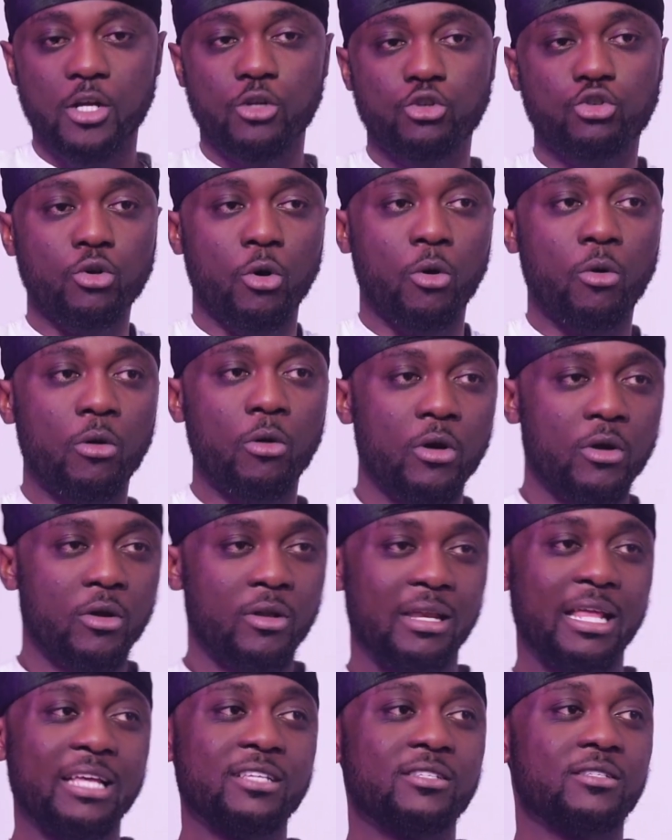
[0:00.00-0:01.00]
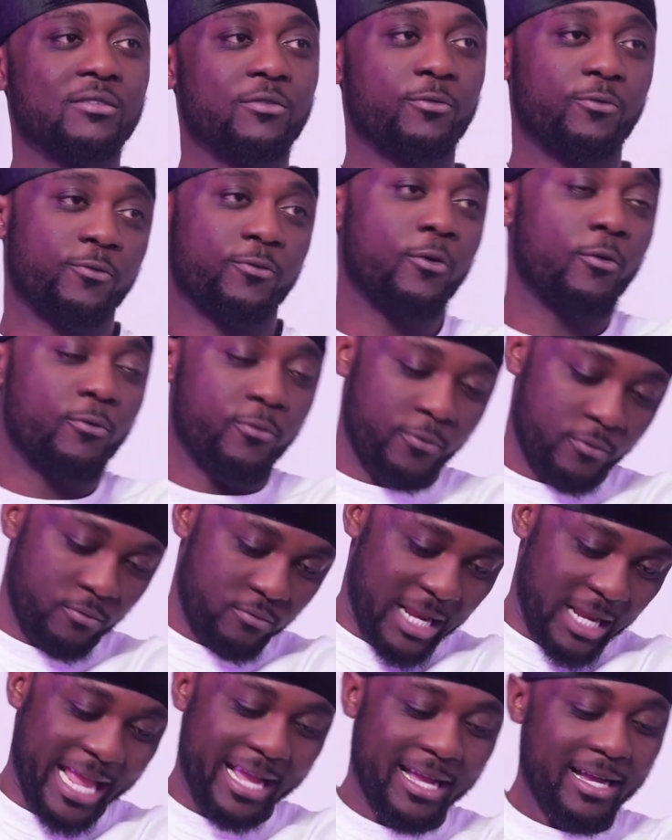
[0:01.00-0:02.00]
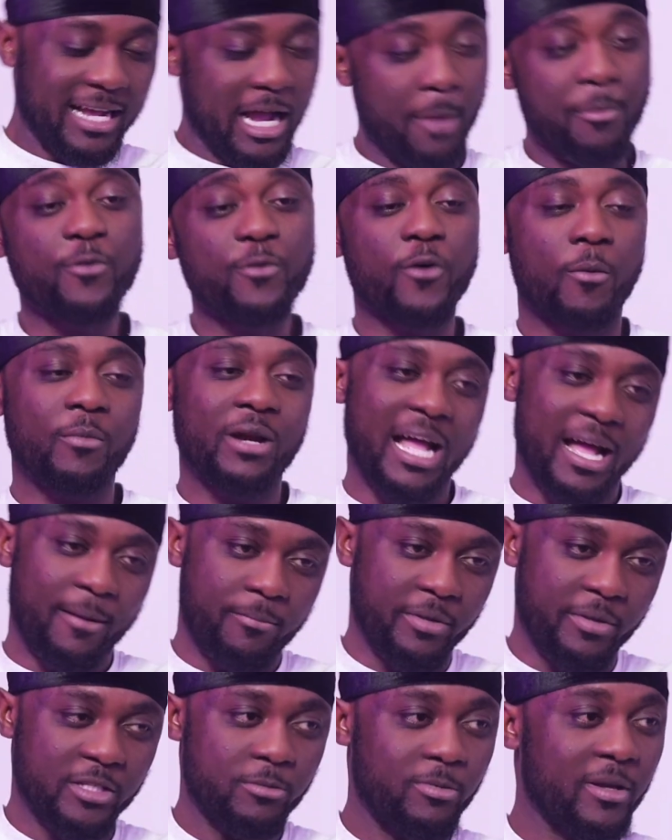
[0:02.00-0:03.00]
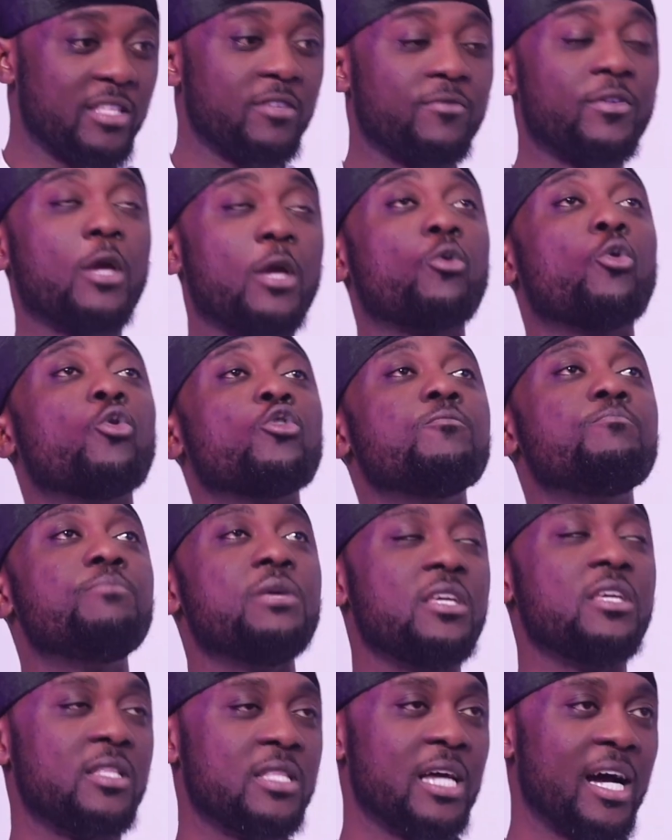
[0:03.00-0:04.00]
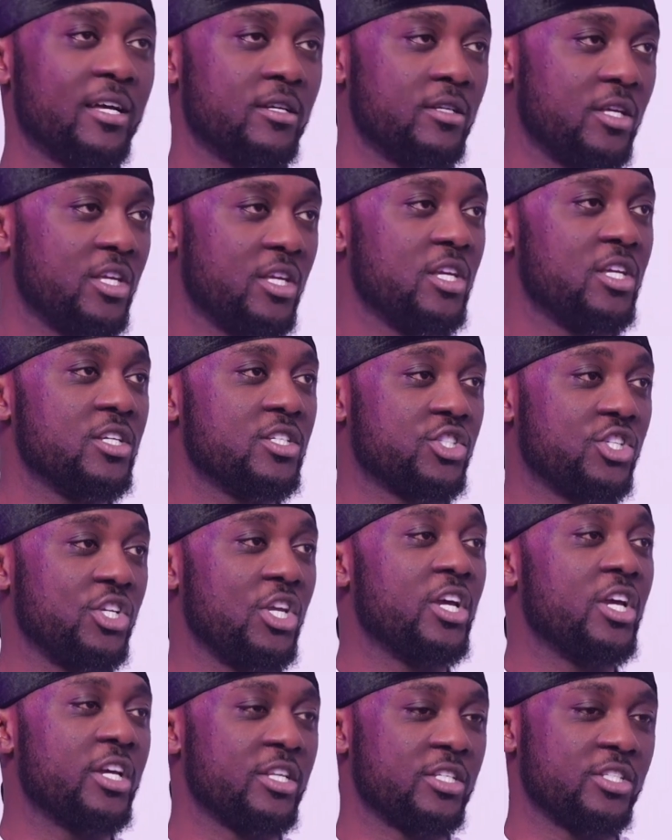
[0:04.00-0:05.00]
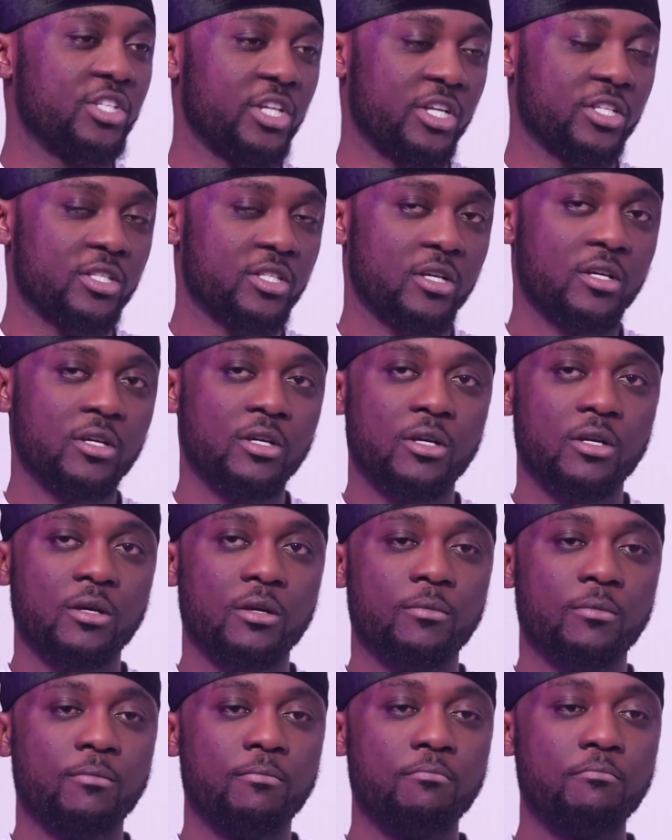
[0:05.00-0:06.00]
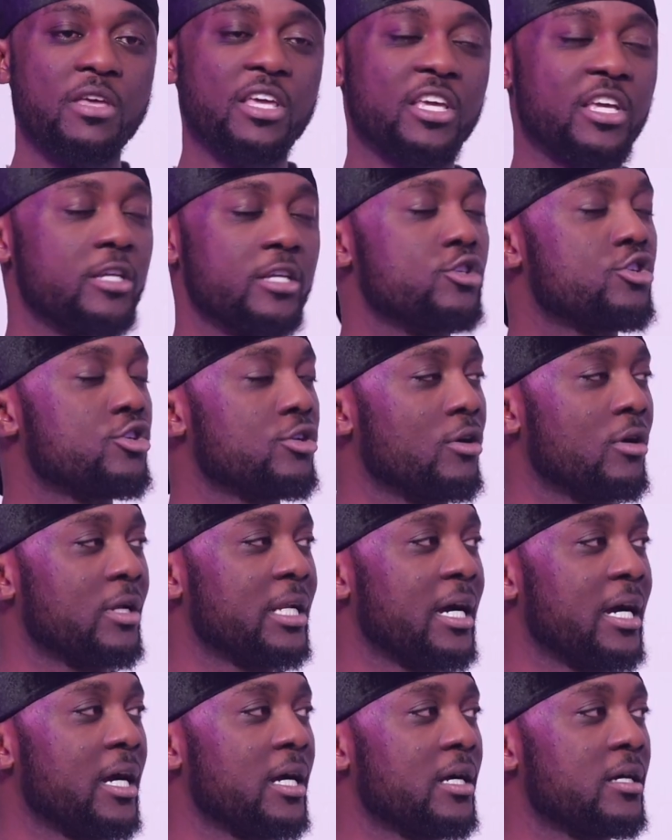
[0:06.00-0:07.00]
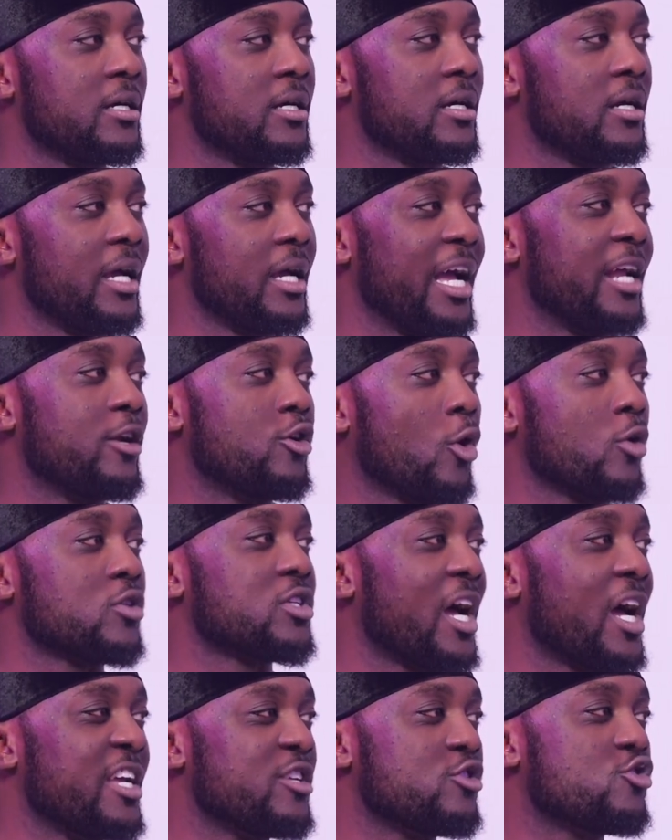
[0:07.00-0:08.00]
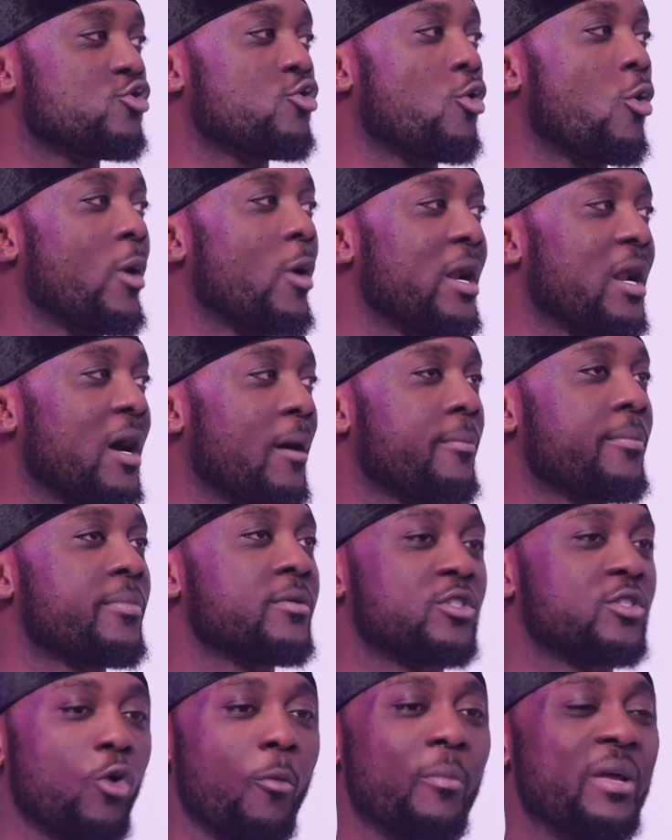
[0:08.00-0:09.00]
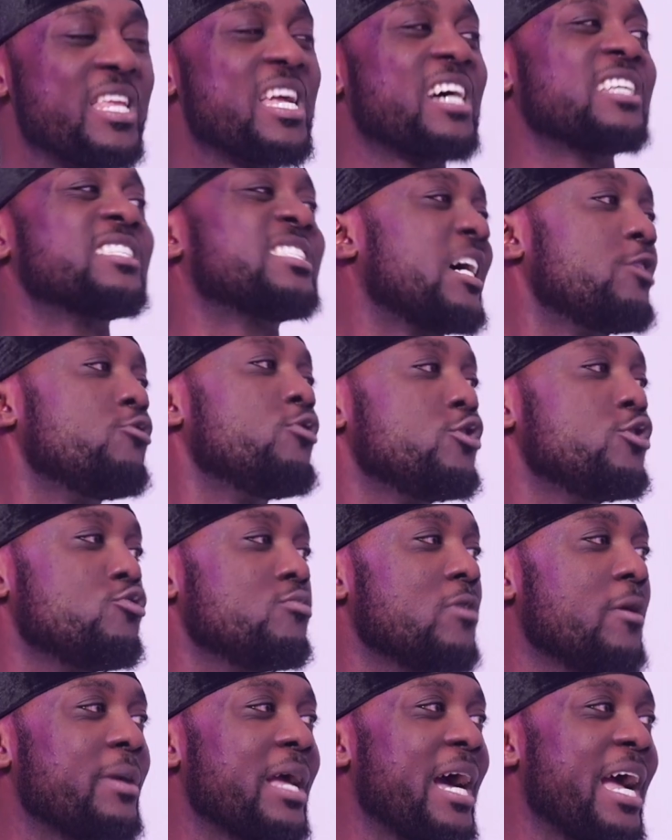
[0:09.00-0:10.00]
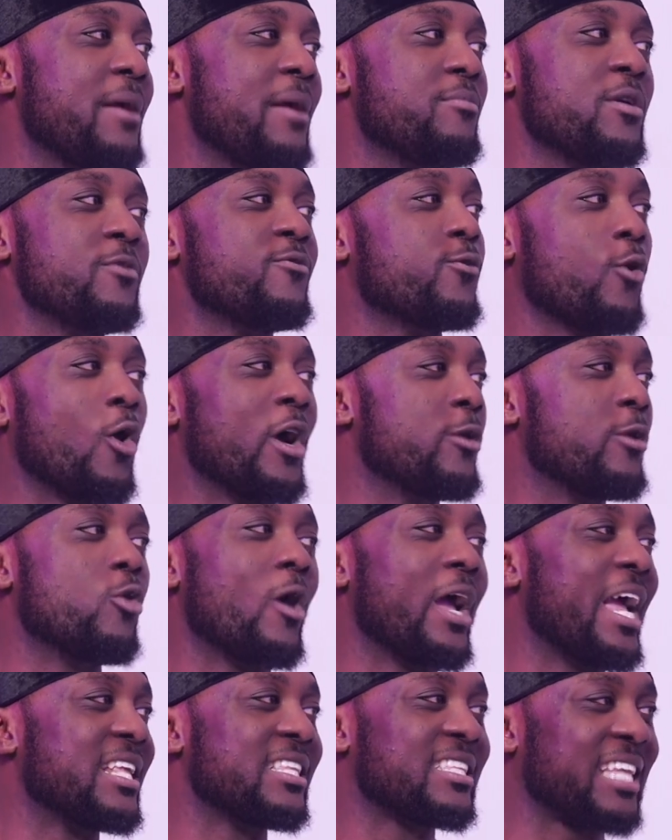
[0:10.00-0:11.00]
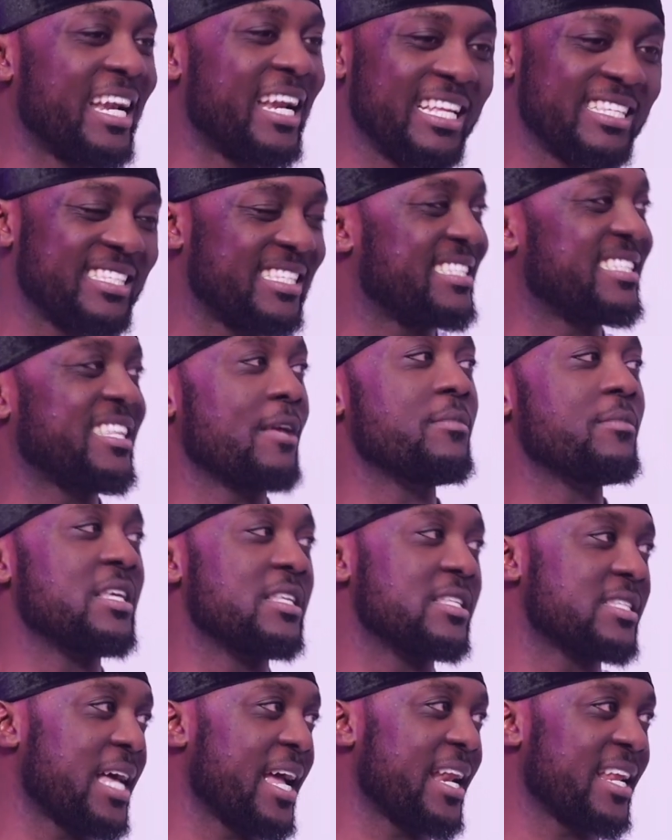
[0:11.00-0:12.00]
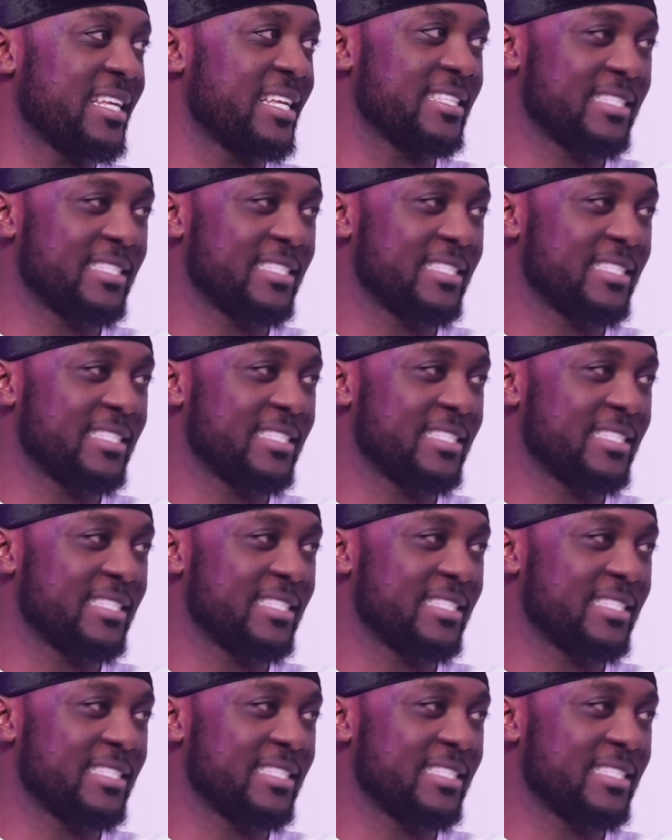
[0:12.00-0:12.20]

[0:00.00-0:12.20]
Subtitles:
So let's coming from that perspective, it could be that she is just making sure that her daughter is growing up so binyan sandwich before you go enter the system inside.